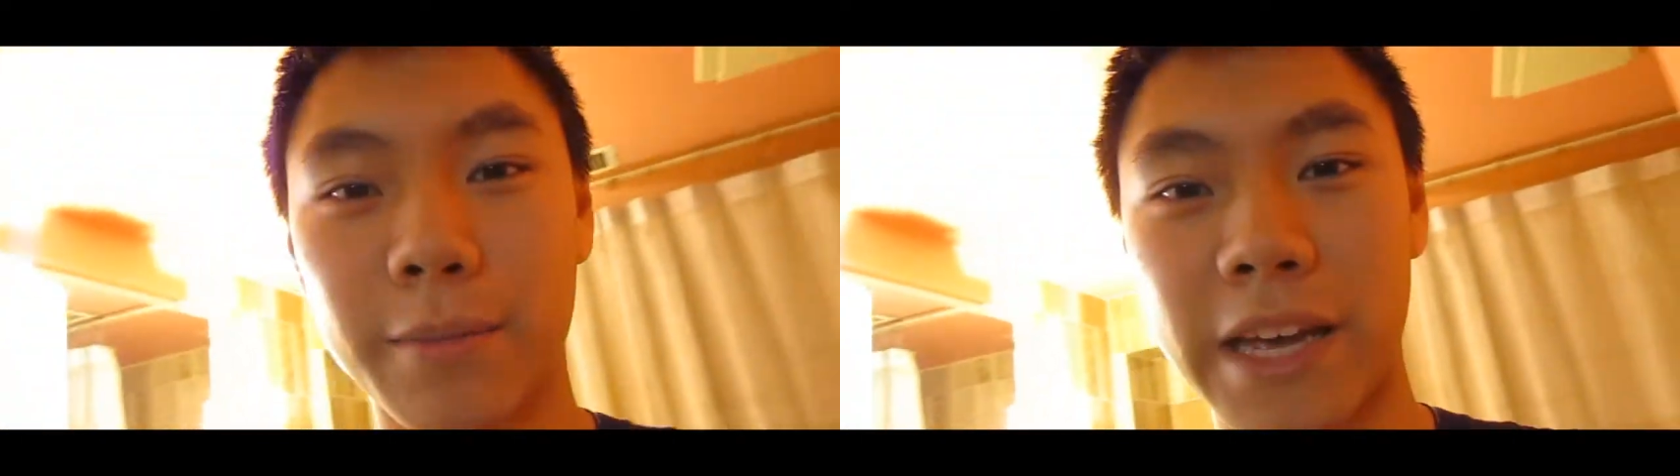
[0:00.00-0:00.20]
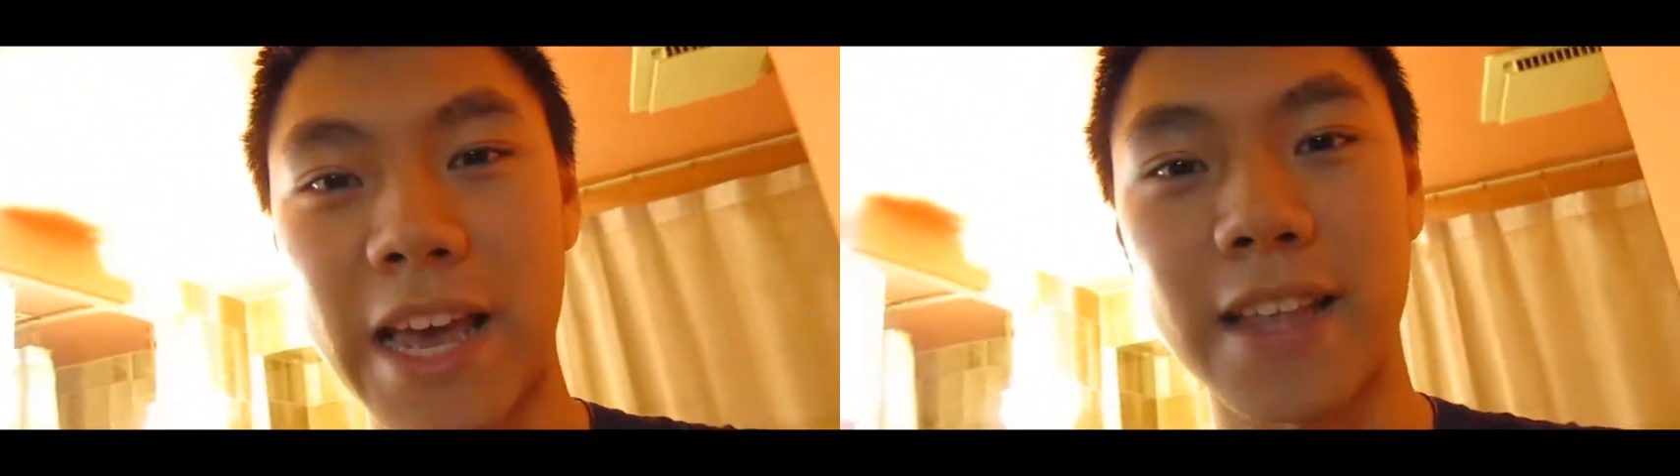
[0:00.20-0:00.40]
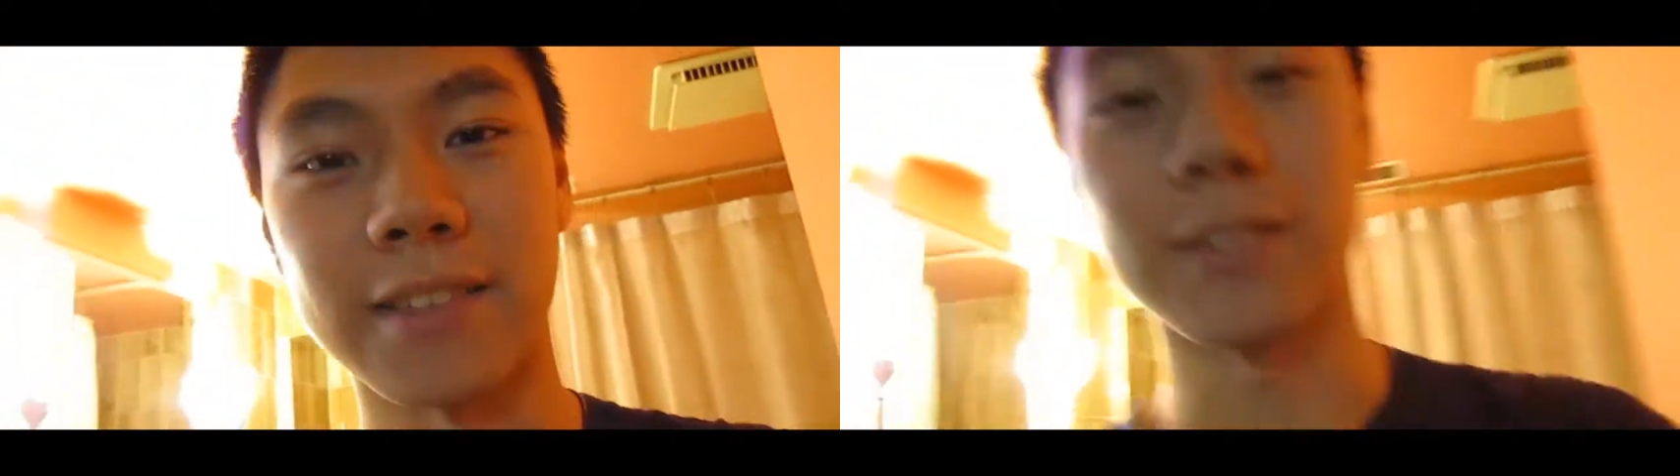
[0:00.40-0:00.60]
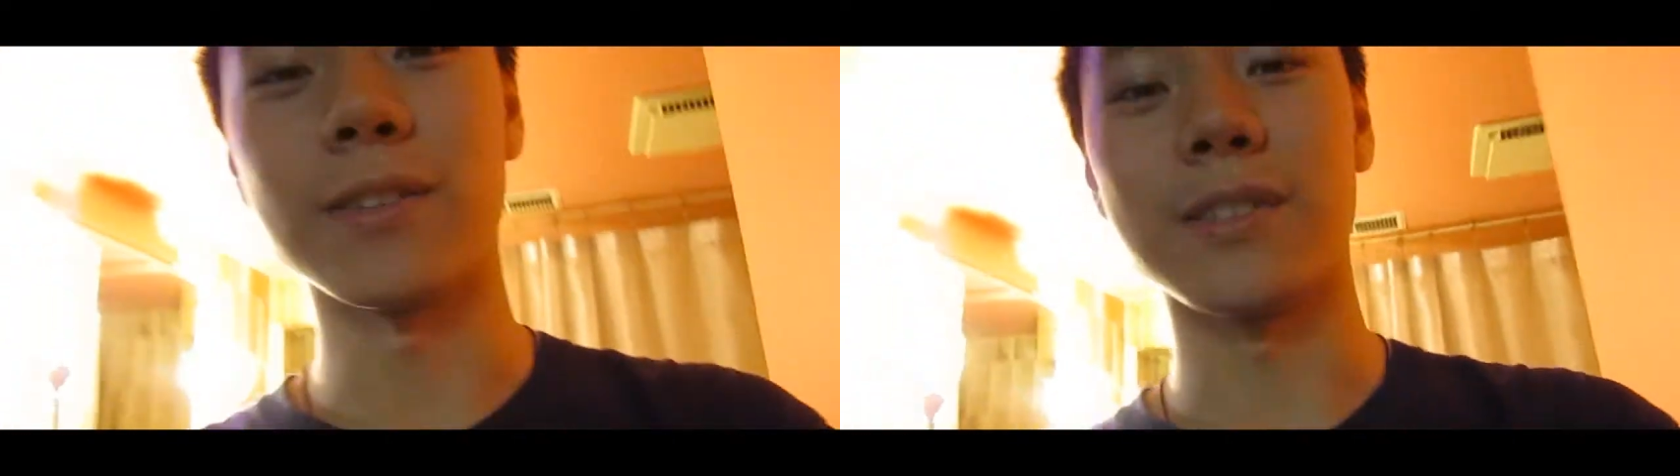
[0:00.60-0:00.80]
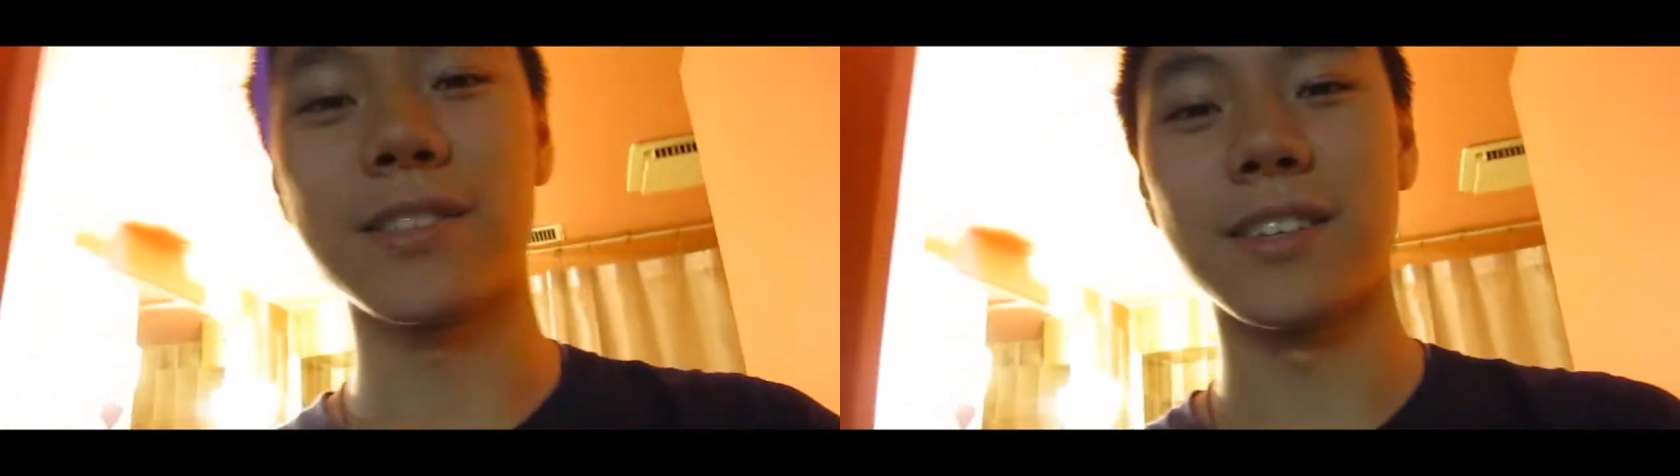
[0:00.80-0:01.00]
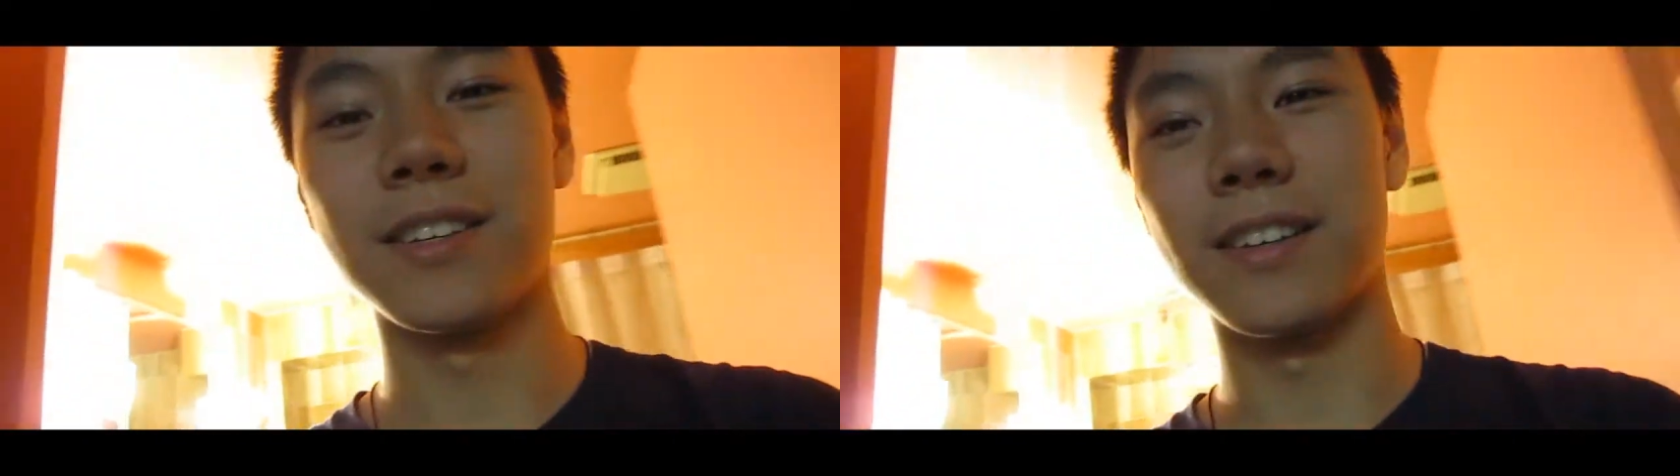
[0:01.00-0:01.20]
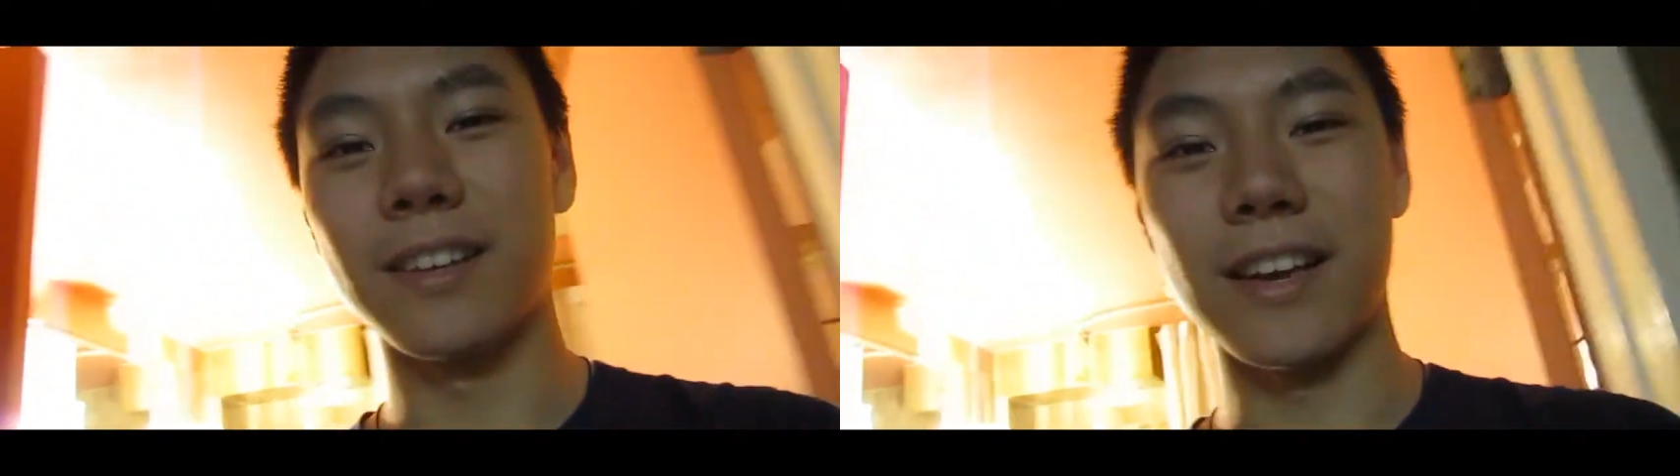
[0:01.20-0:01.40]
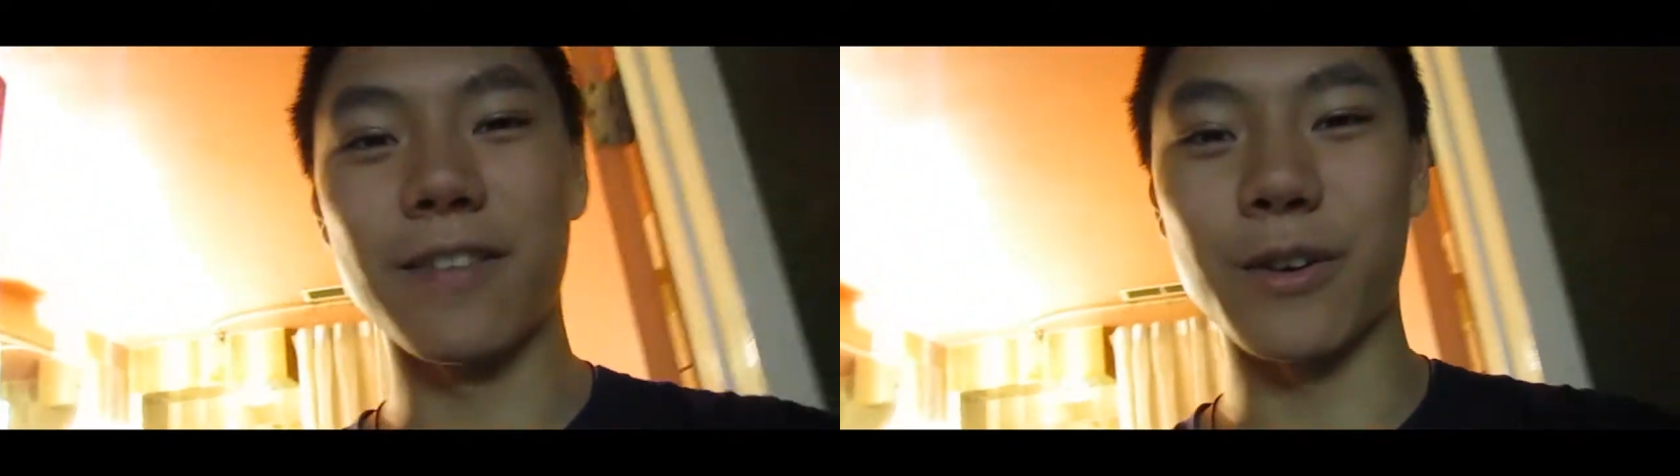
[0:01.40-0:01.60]
my aunts, uncles,
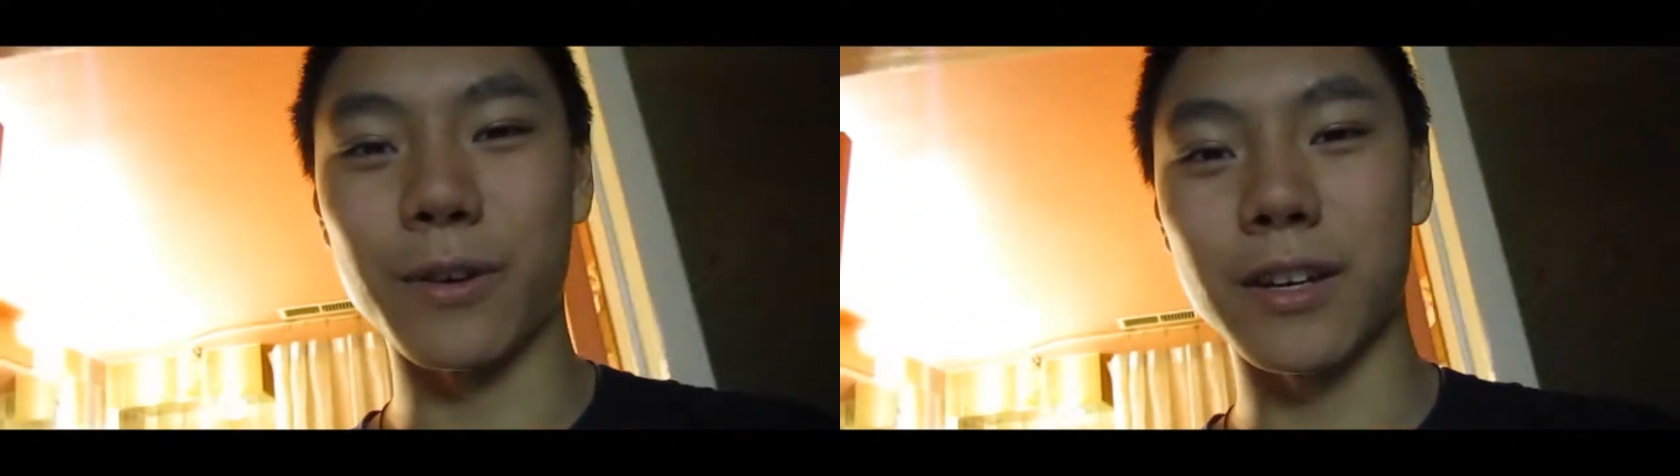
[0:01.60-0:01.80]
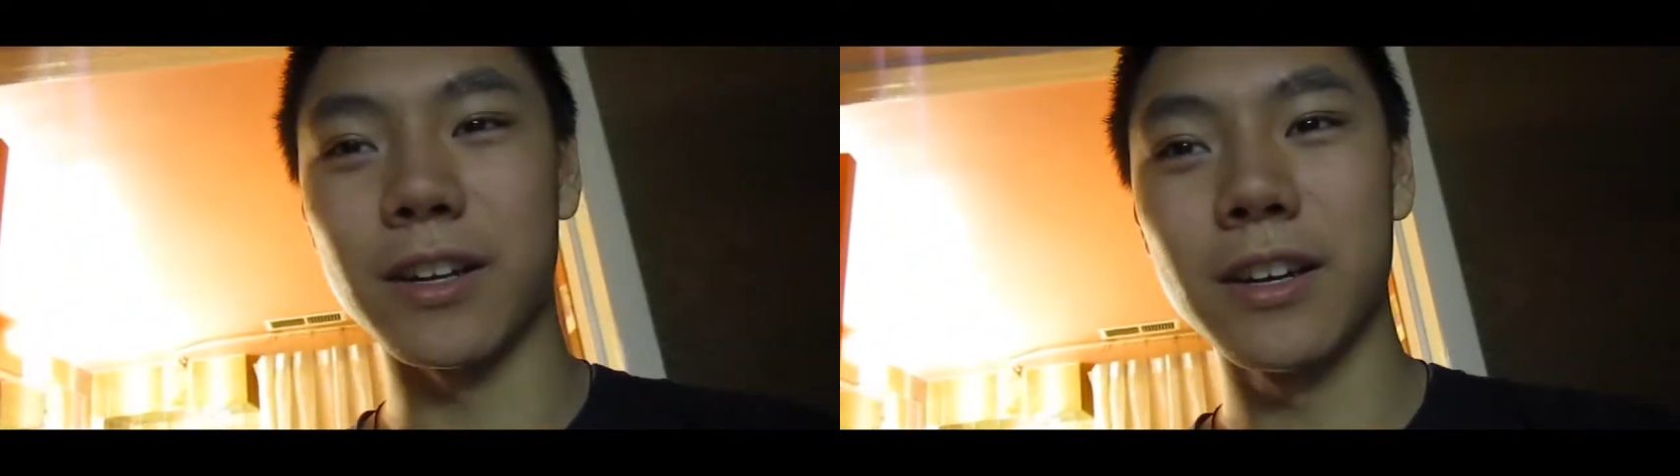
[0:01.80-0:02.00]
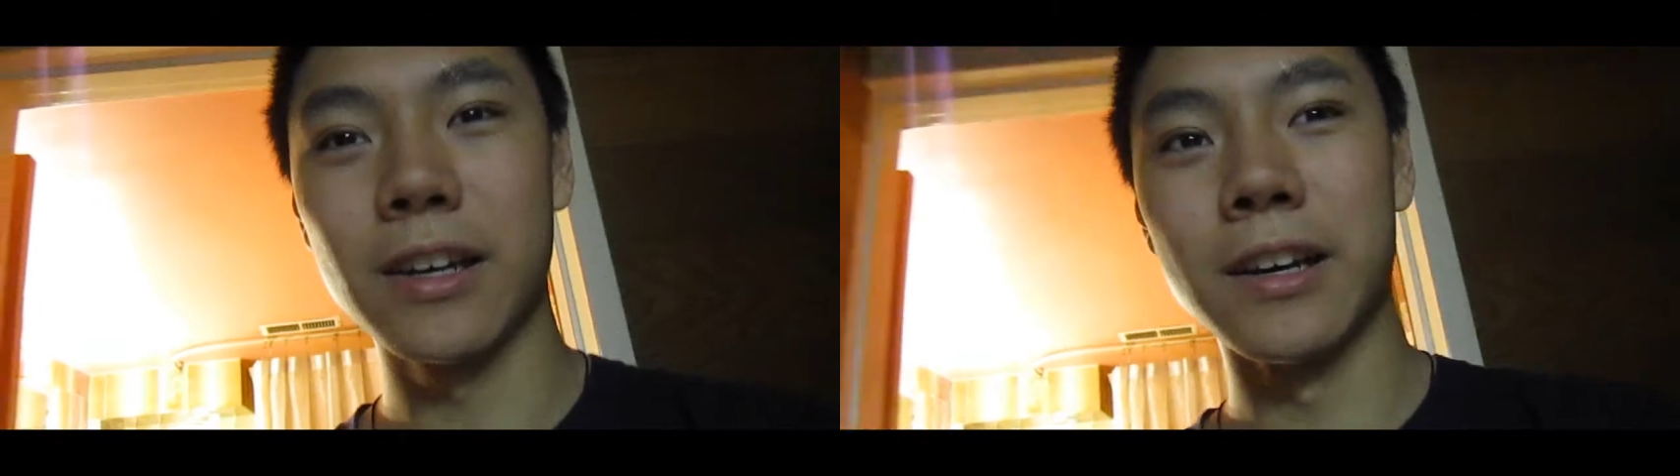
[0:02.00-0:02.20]
everyone.